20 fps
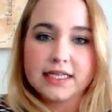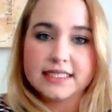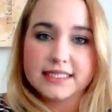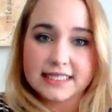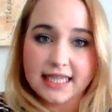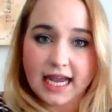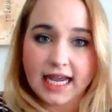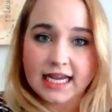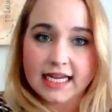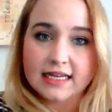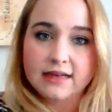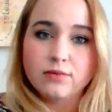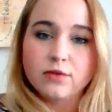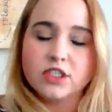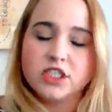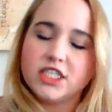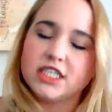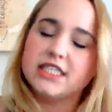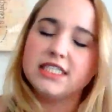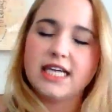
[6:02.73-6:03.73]
scan,
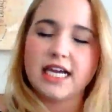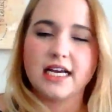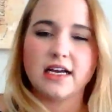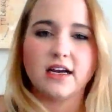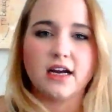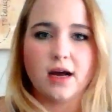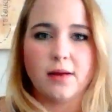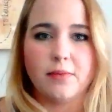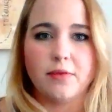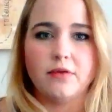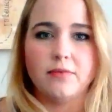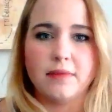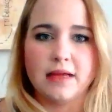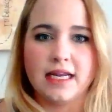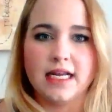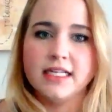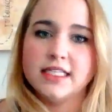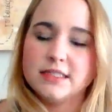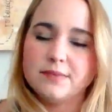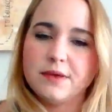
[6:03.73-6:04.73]
which can take a couple
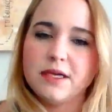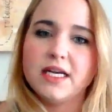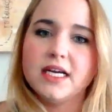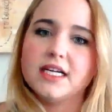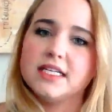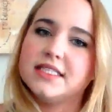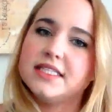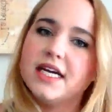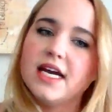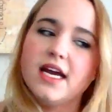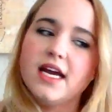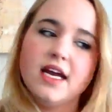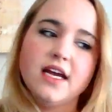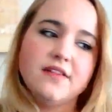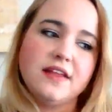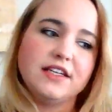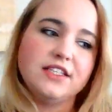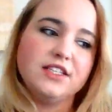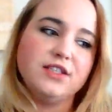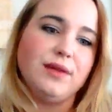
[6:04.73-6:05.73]
minutes because
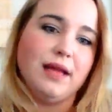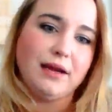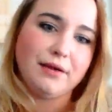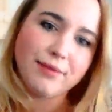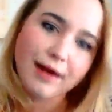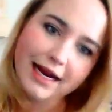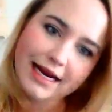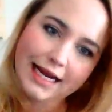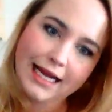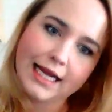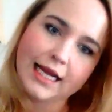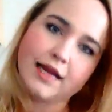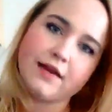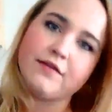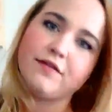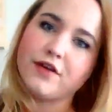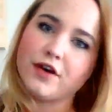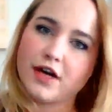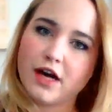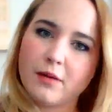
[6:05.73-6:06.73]
they do like right hand
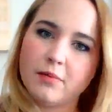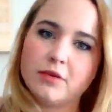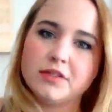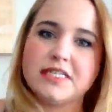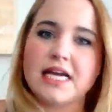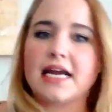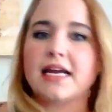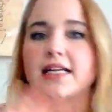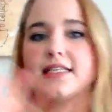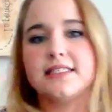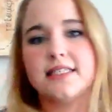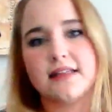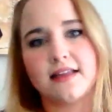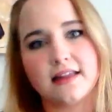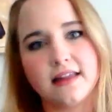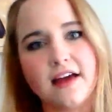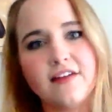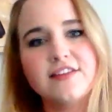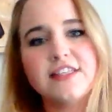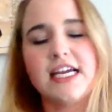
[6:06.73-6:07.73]
for a couple seconds and then
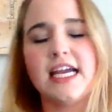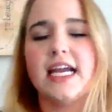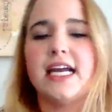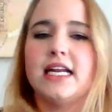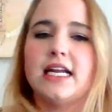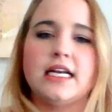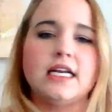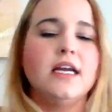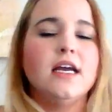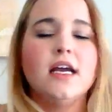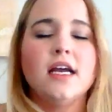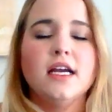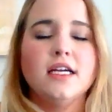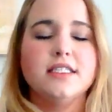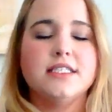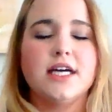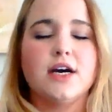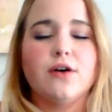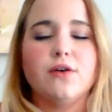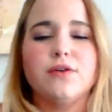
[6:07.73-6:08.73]
left hand. And
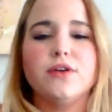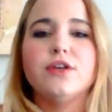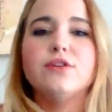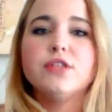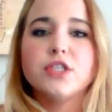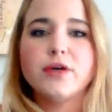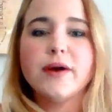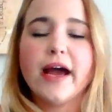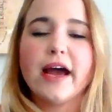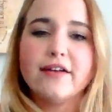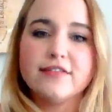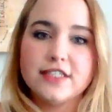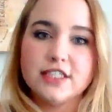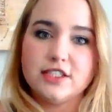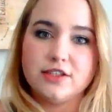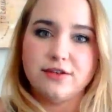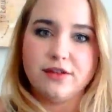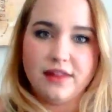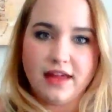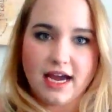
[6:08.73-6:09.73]
so you do have to
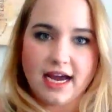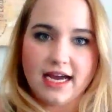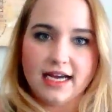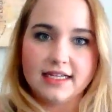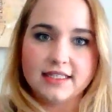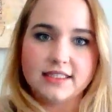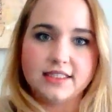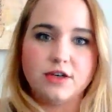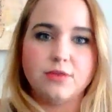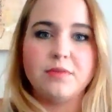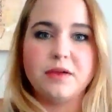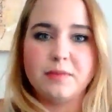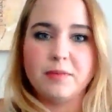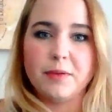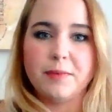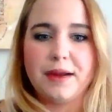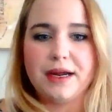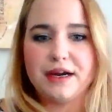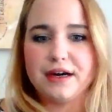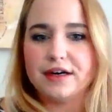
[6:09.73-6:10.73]
do that. So be
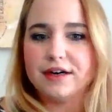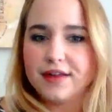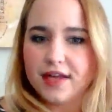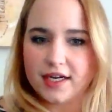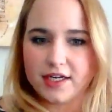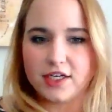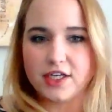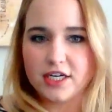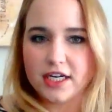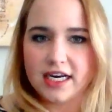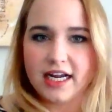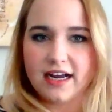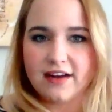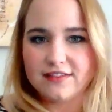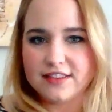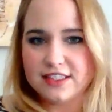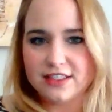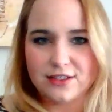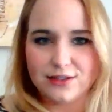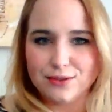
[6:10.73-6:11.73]
prepared that you're going to have
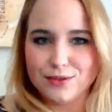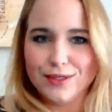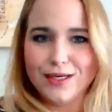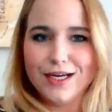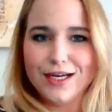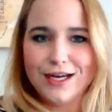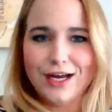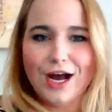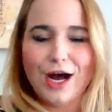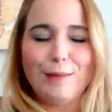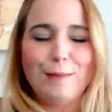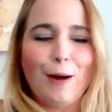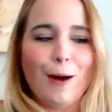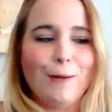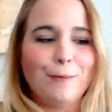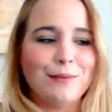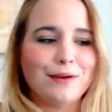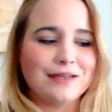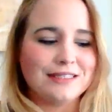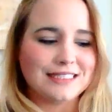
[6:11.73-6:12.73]
to do a palm
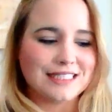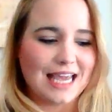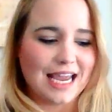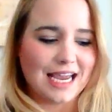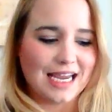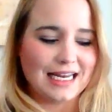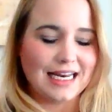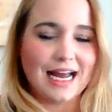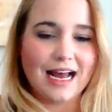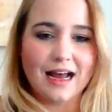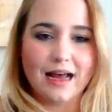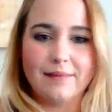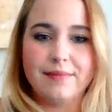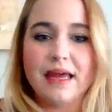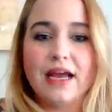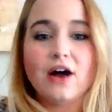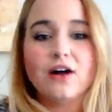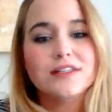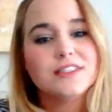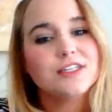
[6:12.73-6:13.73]
print scan. They
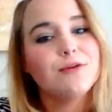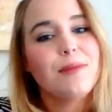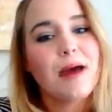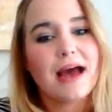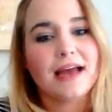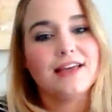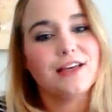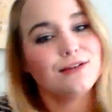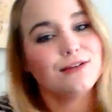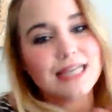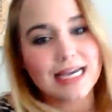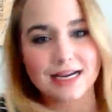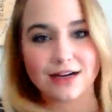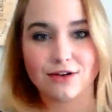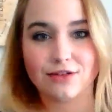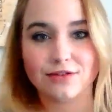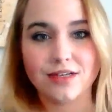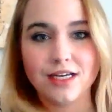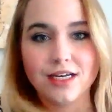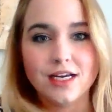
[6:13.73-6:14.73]
also pat you
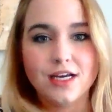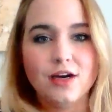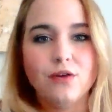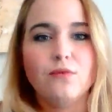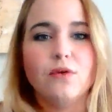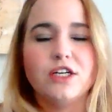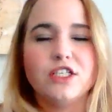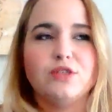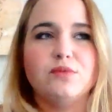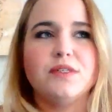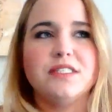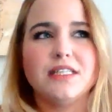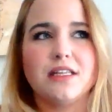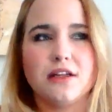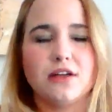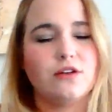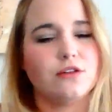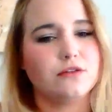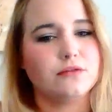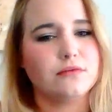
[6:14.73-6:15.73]
down, which was a
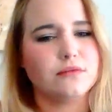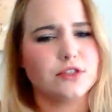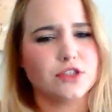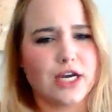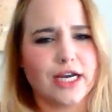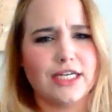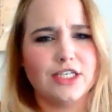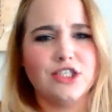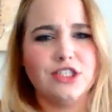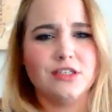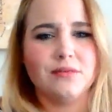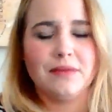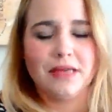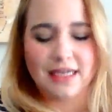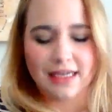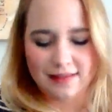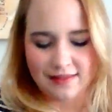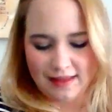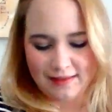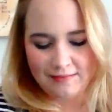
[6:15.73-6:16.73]
little strange to me.
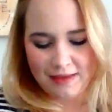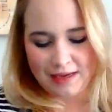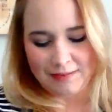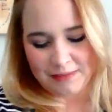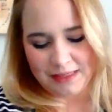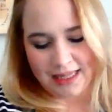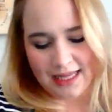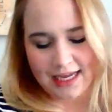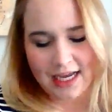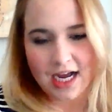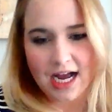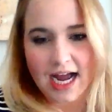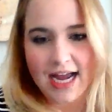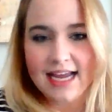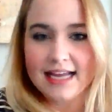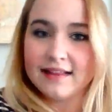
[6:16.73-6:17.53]
And they made me like, I